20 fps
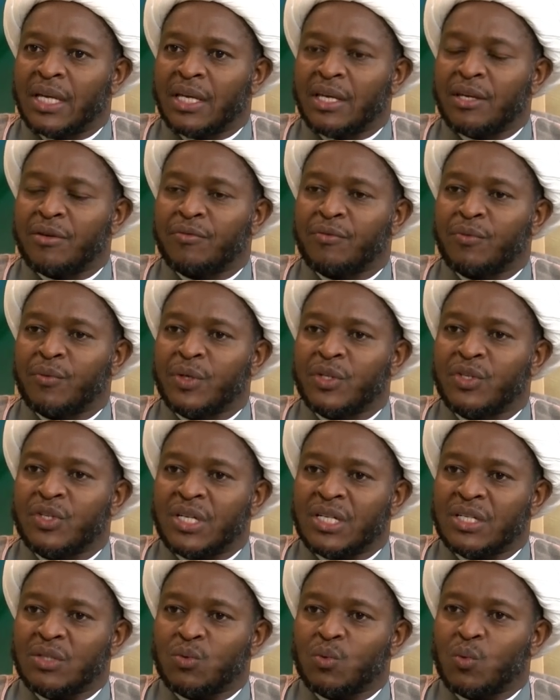if we
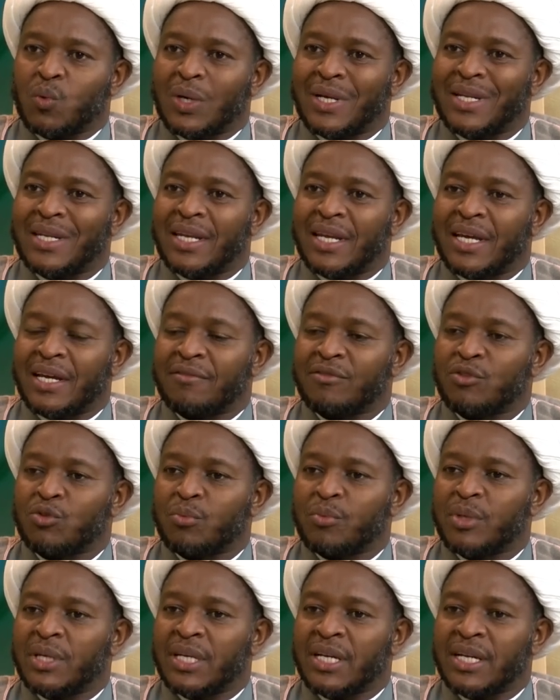just want life to
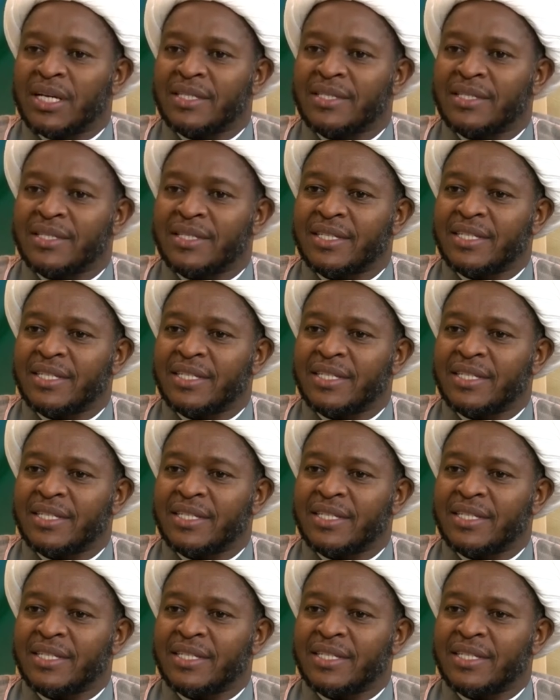be as